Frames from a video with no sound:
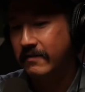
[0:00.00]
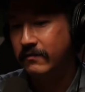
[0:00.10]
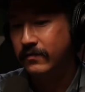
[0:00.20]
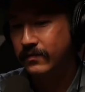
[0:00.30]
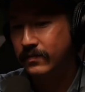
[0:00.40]

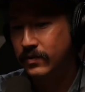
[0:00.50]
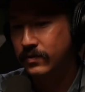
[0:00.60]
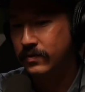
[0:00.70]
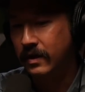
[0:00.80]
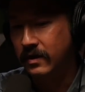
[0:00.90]
have,
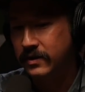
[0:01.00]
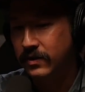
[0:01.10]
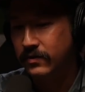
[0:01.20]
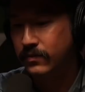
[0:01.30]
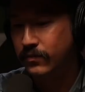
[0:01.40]
uh, you
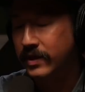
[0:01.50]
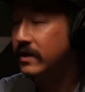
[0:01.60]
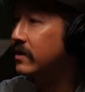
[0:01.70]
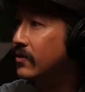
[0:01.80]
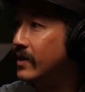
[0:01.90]
know,
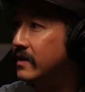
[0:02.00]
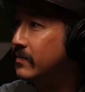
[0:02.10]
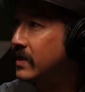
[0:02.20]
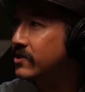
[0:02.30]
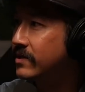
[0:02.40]
pretty good quality
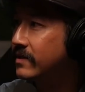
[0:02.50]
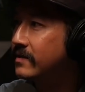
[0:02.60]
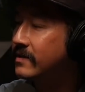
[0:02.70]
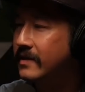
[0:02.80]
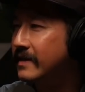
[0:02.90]

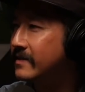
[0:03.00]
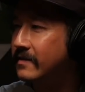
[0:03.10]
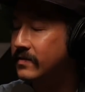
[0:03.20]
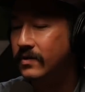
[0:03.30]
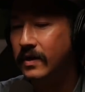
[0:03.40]
pictures, all that
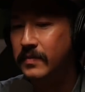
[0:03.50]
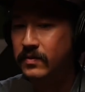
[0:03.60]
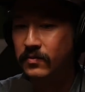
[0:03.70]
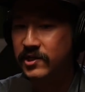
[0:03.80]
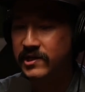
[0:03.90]
stuff. So I
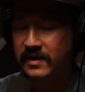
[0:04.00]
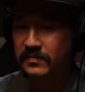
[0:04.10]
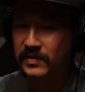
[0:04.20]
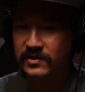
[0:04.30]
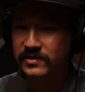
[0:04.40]
remember we shot
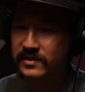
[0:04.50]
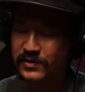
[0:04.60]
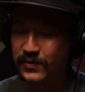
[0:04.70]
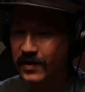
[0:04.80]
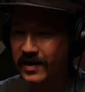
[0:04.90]
the pictures in
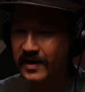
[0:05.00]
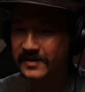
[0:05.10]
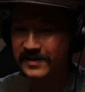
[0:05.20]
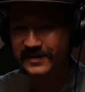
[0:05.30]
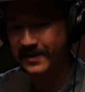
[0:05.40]
his
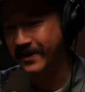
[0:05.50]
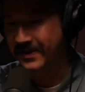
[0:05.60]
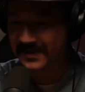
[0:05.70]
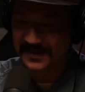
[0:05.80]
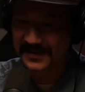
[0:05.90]
garage, and had, like
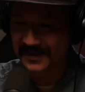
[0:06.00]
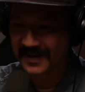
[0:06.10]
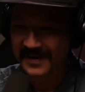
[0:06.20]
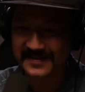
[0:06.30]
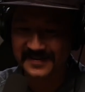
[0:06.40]
IKEA
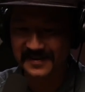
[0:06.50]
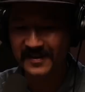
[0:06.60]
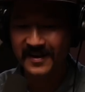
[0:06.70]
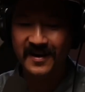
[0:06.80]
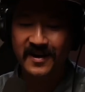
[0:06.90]
lights, and
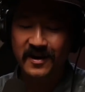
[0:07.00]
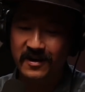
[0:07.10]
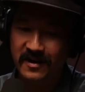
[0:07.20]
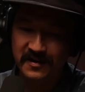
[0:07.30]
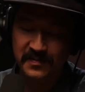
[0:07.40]

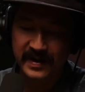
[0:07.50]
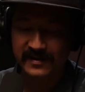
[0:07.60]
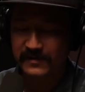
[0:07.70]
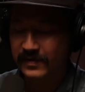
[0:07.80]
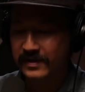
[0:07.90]
um, I
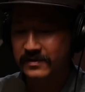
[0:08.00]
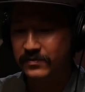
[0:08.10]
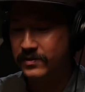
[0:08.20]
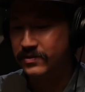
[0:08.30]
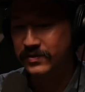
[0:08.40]
gotta find the
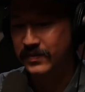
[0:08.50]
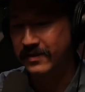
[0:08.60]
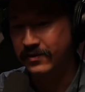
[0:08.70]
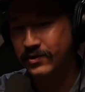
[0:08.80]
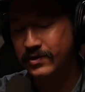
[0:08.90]
originals, but
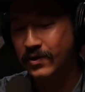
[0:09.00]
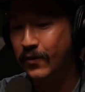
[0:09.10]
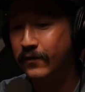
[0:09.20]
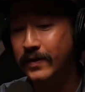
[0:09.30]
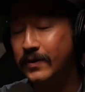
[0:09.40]
they were
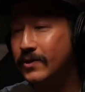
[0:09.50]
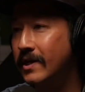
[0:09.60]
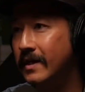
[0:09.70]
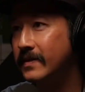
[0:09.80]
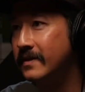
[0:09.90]
so
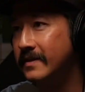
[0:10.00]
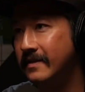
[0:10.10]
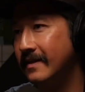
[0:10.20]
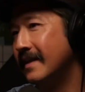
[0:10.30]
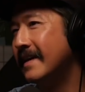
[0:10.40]
photoshopped because
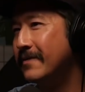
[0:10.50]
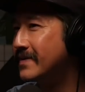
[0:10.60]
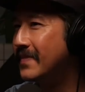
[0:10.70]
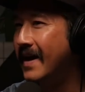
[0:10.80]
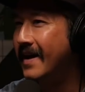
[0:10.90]
like the lighting
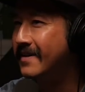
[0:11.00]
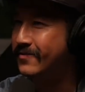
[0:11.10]
was bad